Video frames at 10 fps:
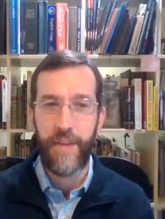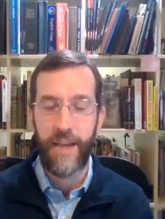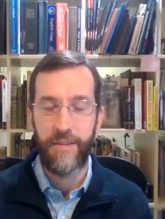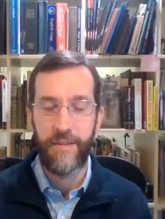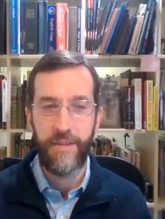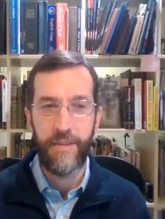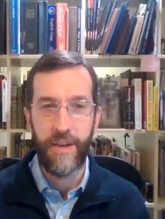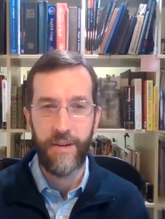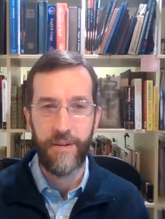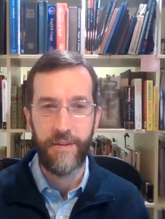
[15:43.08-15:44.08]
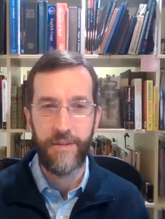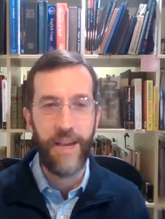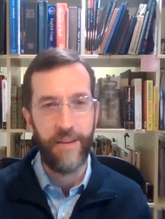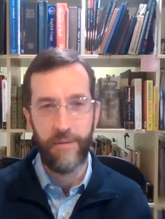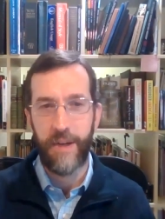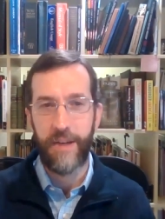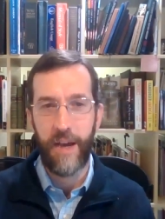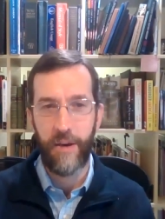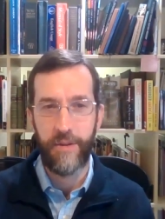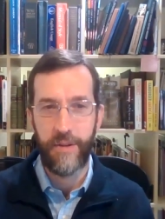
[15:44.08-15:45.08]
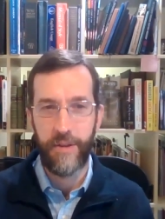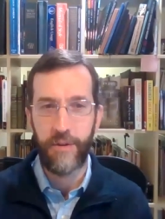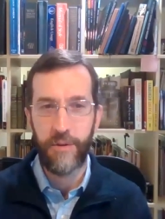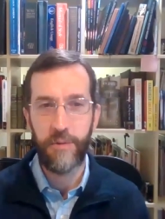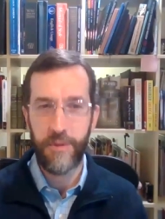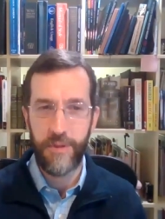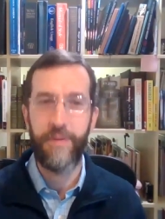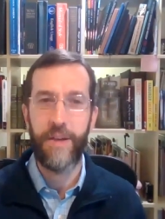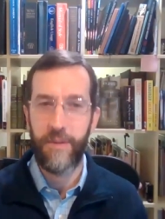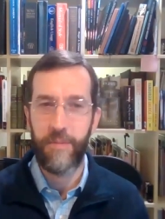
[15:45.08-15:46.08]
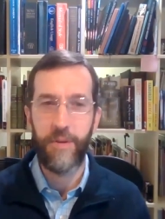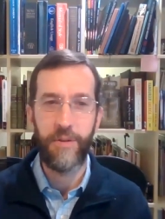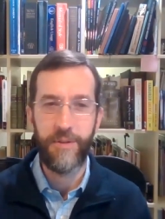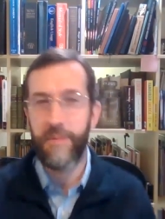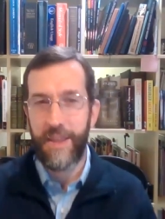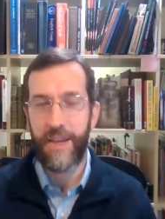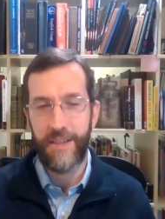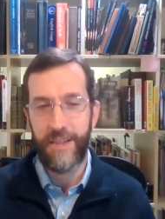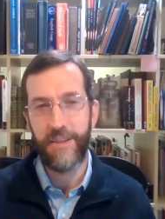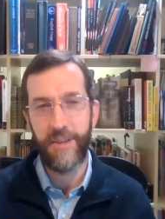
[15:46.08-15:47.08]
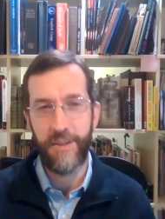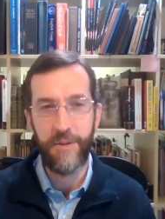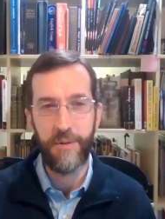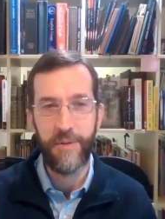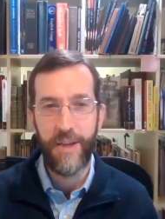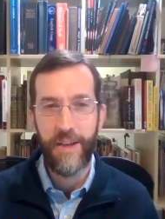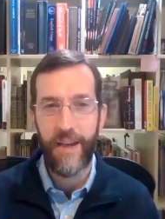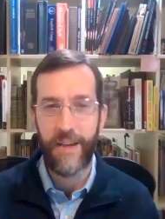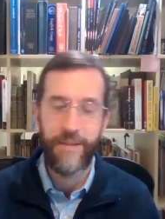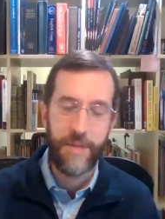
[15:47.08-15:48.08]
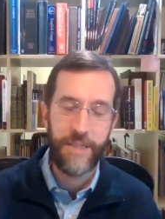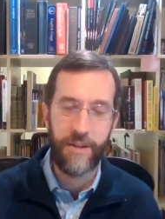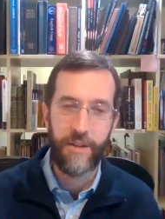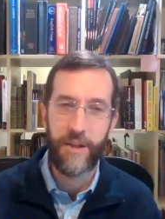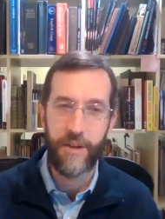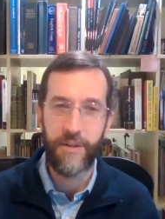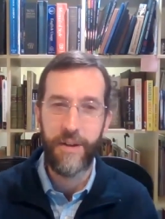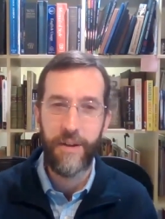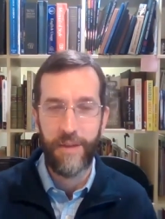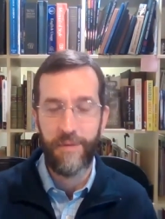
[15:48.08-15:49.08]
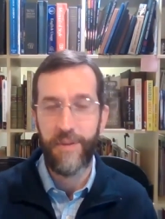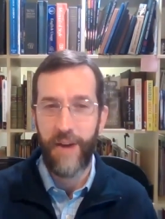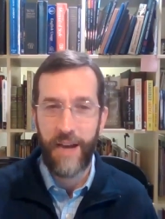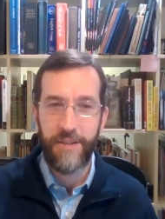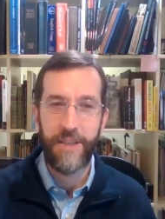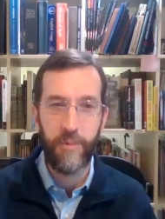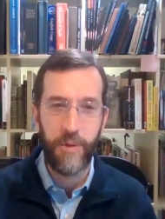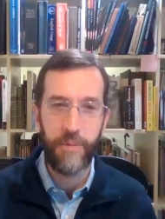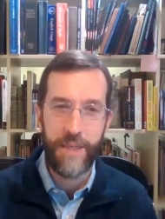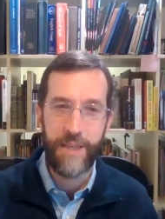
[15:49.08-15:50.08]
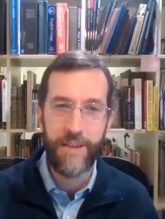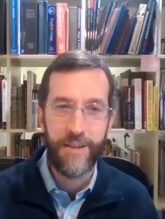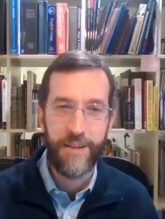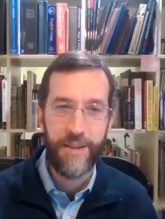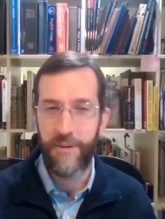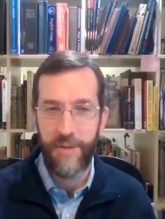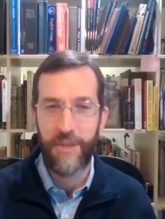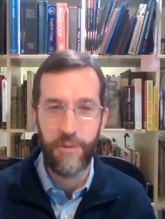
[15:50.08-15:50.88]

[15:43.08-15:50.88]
And right now, the tools available don't make that easy to do. And it's unclear if there actually will be that